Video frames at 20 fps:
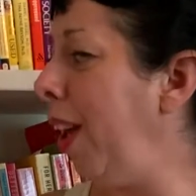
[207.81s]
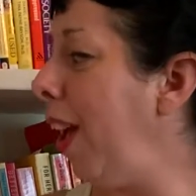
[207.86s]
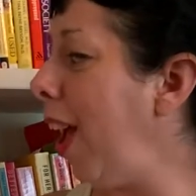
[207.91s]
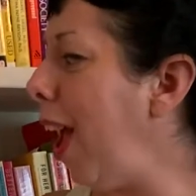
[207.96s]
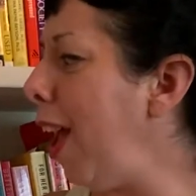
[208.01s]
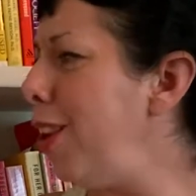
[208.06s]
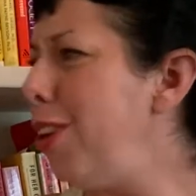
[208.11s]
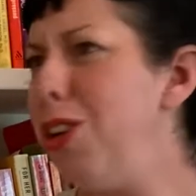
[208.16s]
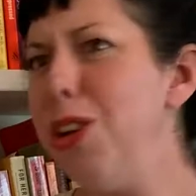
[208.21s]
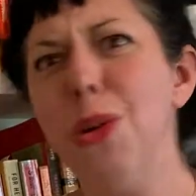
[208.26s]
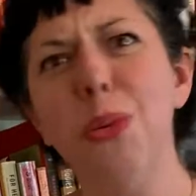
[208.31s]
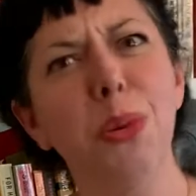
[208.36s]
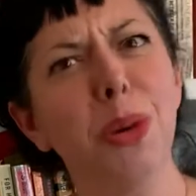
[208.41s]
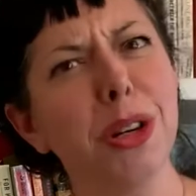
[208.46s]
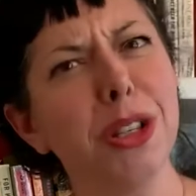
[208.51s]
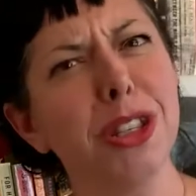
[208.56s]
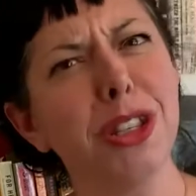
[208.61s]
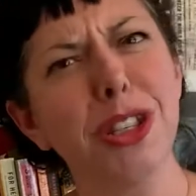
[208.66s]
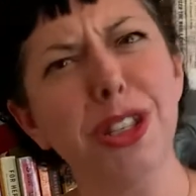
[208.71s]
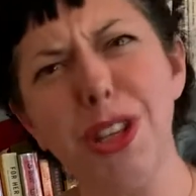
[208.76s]
And you were
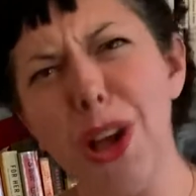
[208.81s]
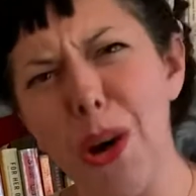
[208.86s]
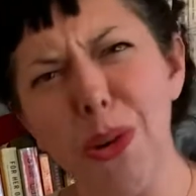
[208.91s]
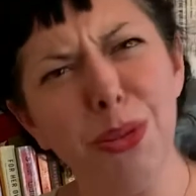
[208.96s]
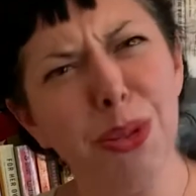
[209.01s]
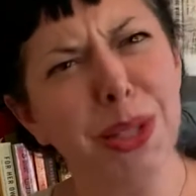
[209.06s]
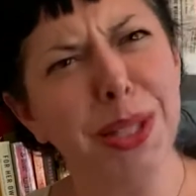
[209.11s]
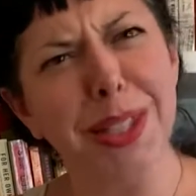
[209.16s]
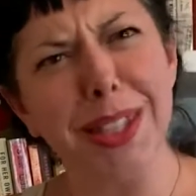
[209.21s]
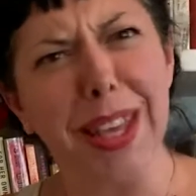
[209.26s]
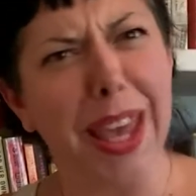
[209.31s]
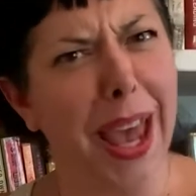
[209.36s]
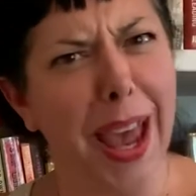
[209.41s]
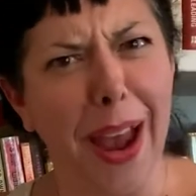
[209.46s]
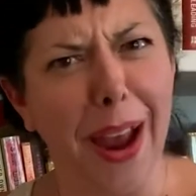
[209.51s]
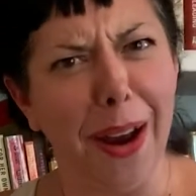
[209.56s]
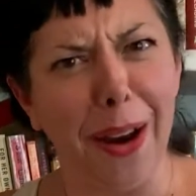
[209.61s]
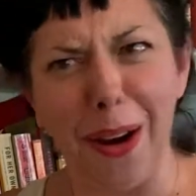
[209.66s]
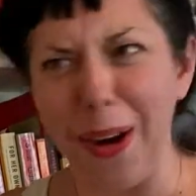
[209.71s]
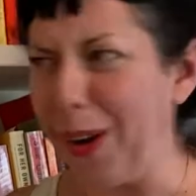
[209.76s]
so
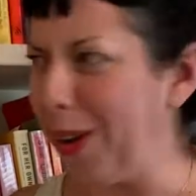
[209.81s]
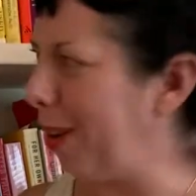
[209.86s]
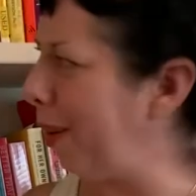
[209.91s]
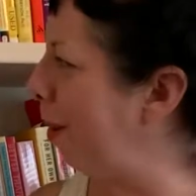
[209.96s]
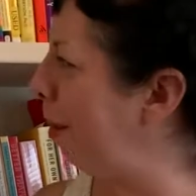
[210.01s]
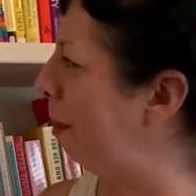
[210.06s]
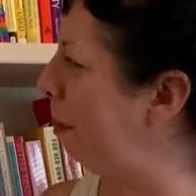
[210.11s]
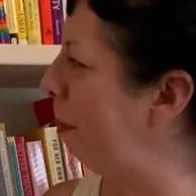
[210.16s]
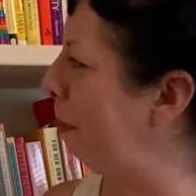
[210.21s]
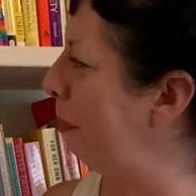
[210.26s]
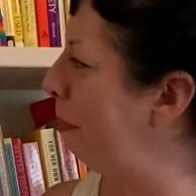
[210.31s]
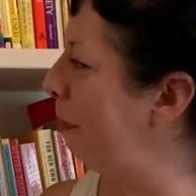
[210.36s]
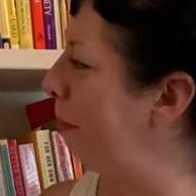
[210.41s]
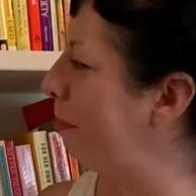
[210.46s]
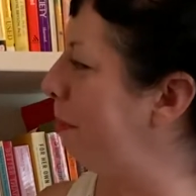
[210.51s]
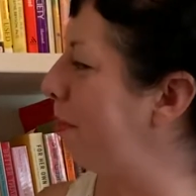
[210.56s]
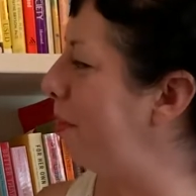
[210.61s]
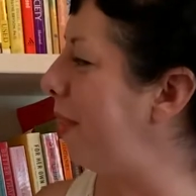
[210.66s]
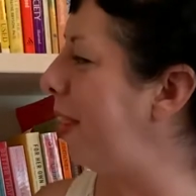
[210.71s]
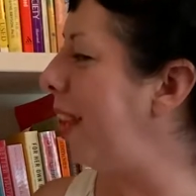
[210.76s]
scared.
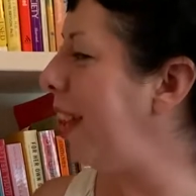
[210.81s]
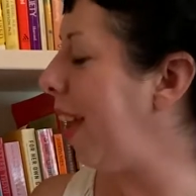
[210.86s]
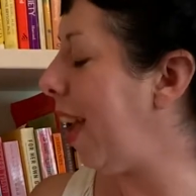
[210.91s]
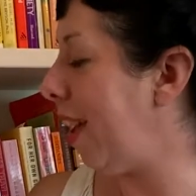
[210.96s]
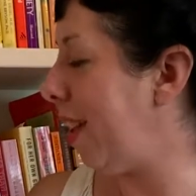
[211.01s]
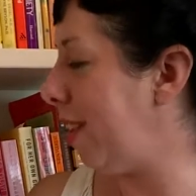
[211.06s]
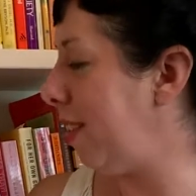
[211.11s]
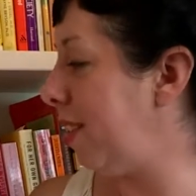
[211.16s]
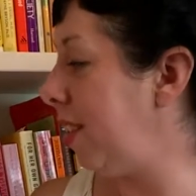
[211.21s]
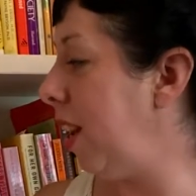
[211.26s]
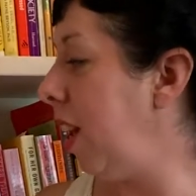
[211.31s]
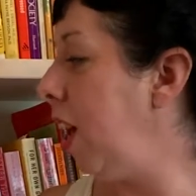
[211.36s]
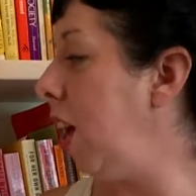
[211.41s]
The end.